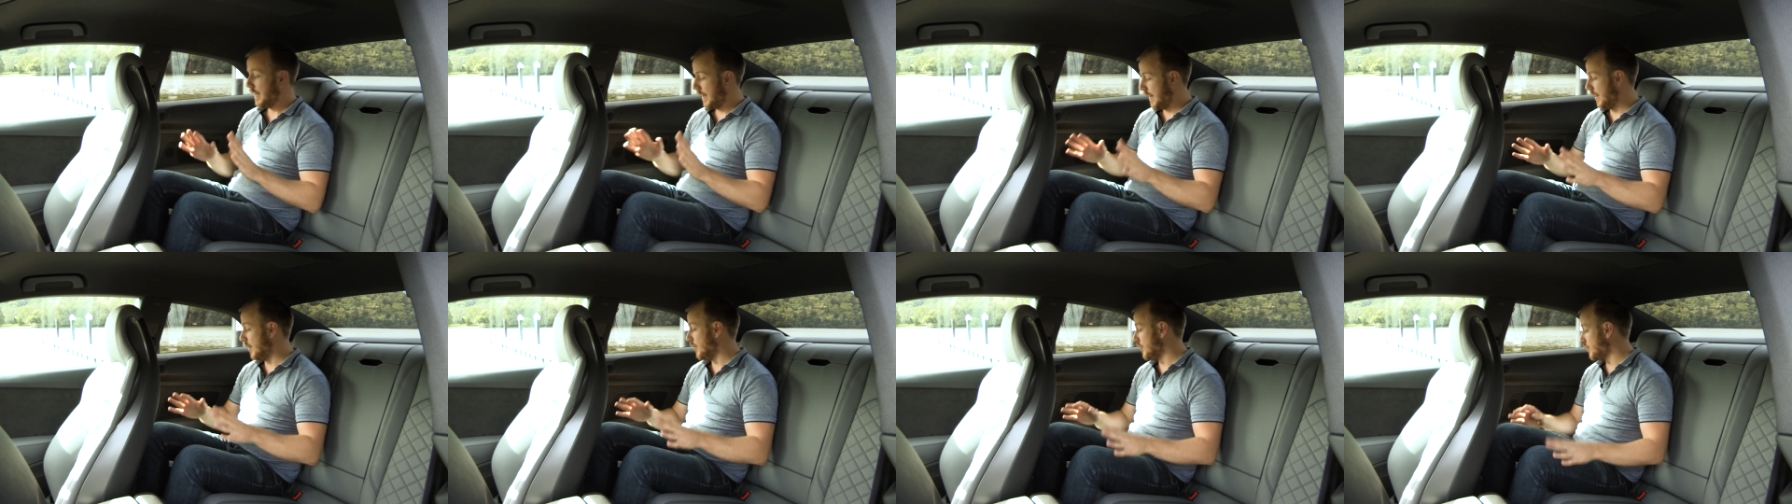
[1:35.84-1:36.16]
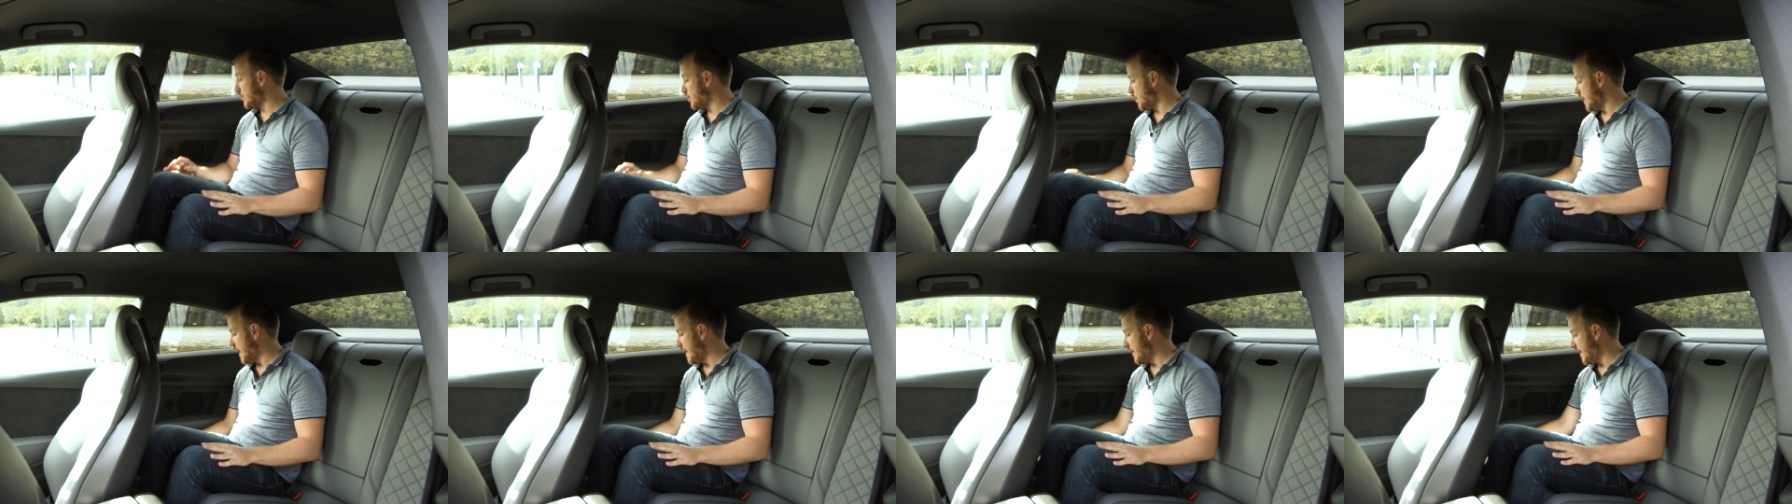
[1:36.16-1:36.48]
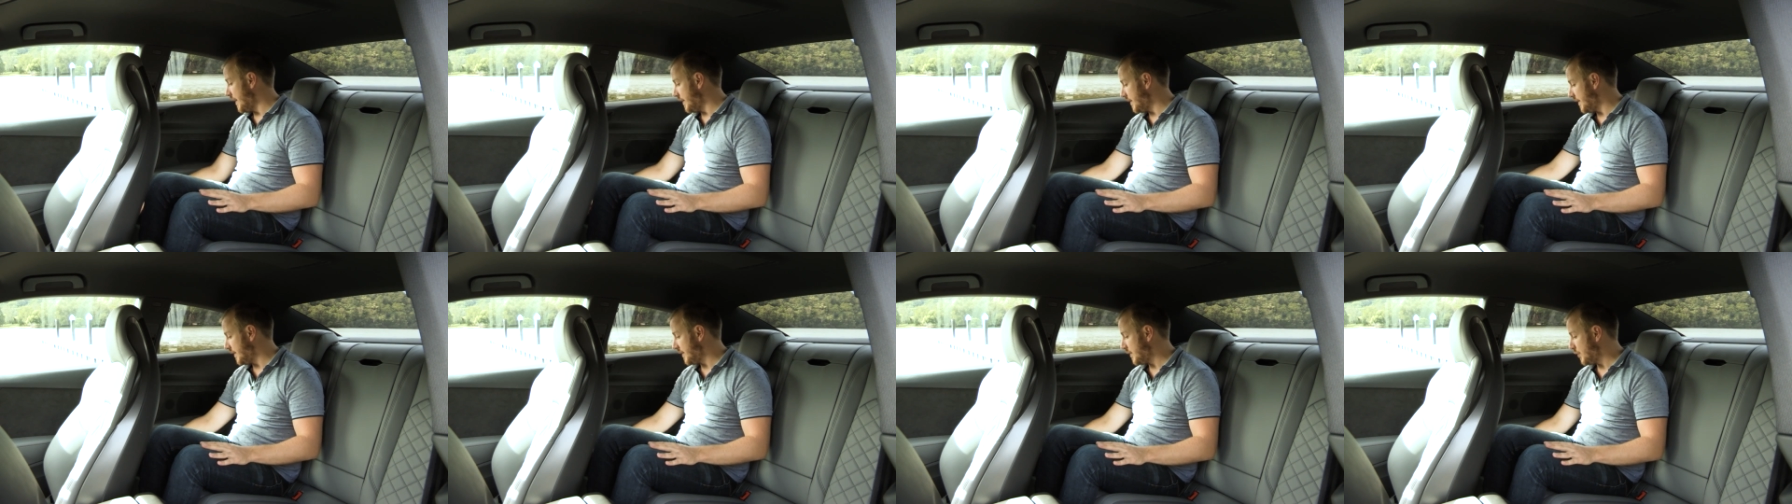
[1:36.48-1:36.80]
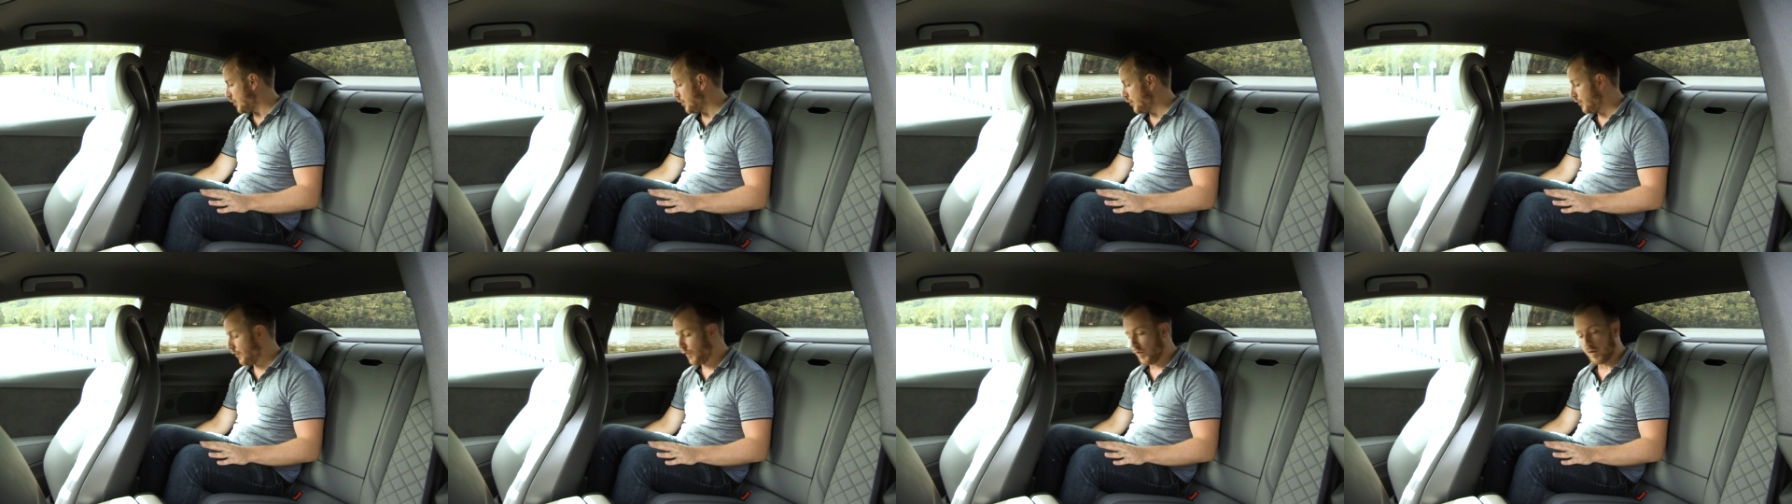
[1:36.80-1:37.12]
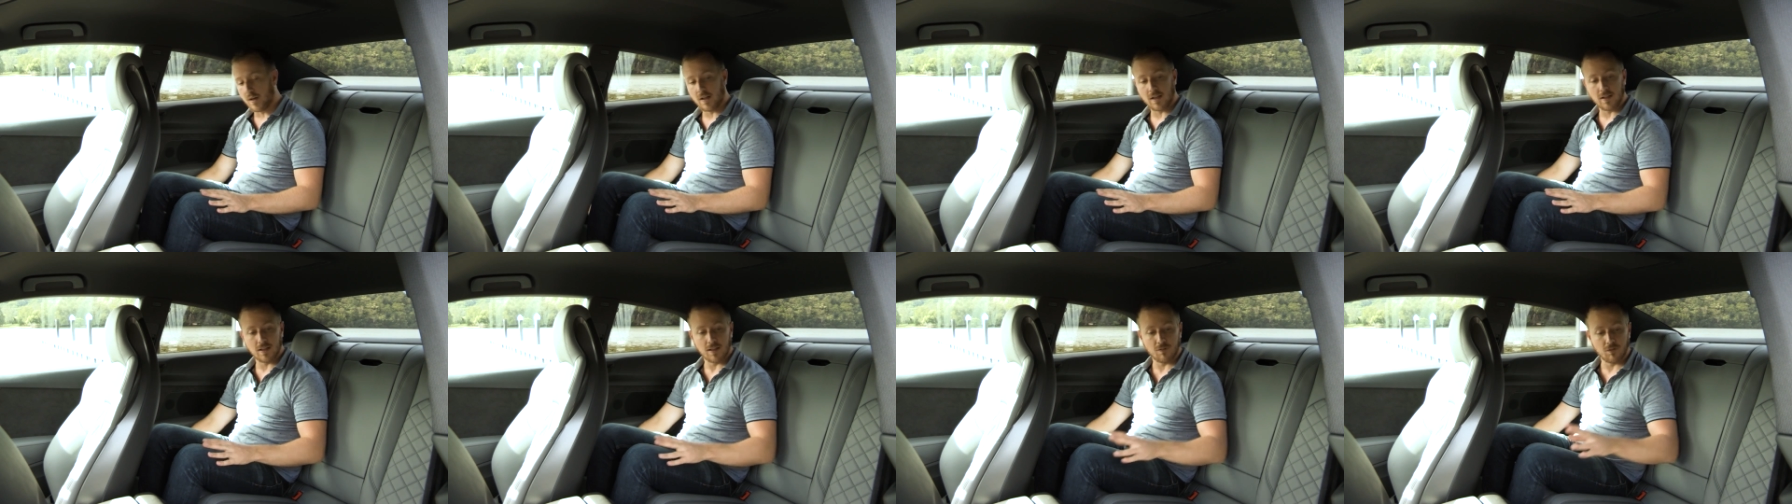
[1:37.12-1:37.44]
Elsewhere there's these two
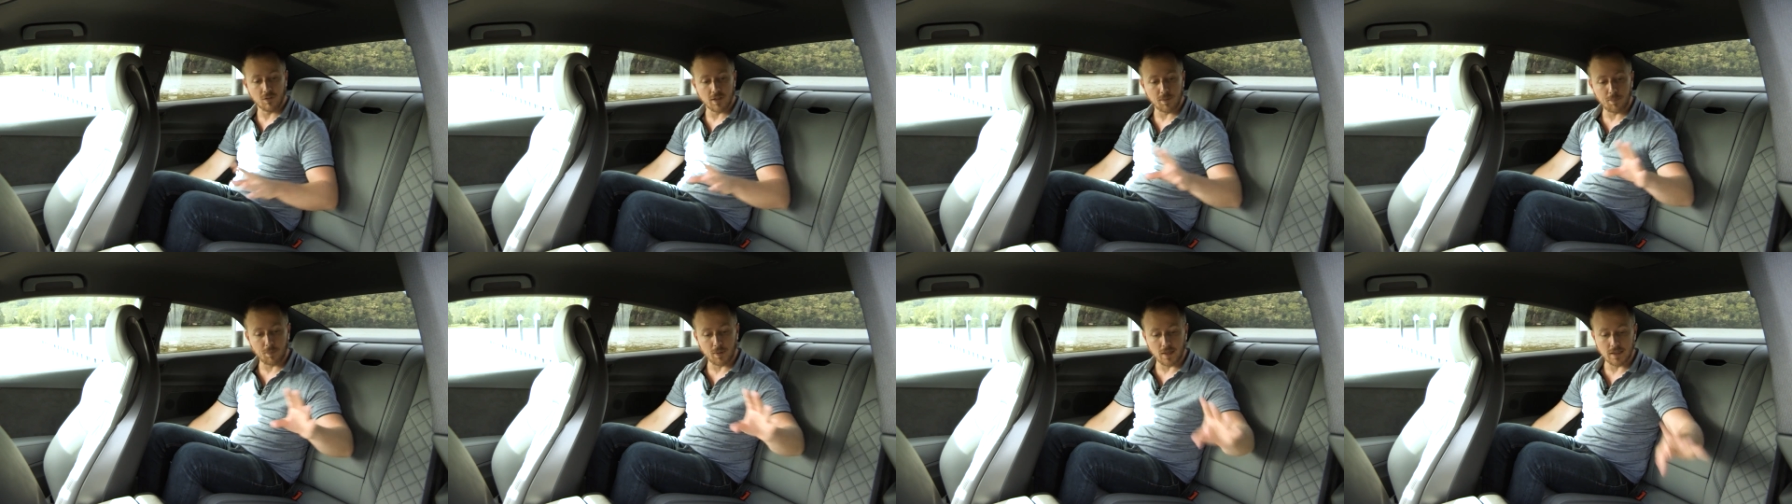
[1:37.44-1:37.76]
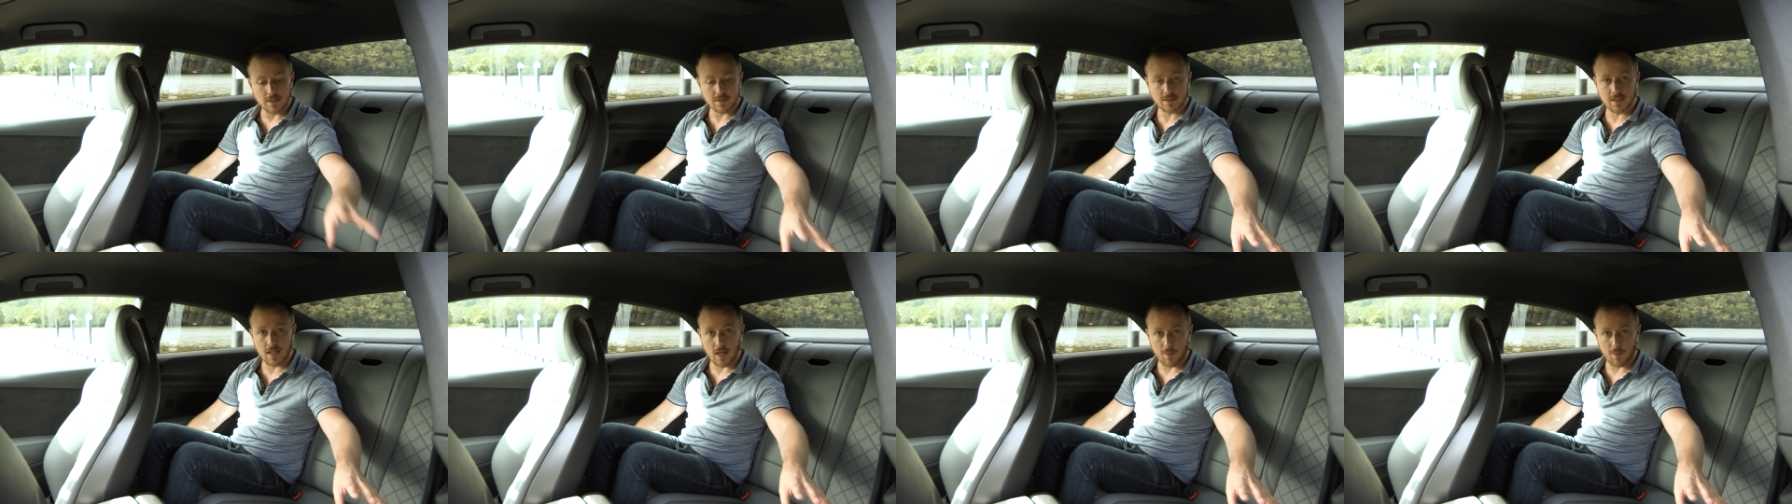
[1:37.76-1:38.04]
very cleverly placed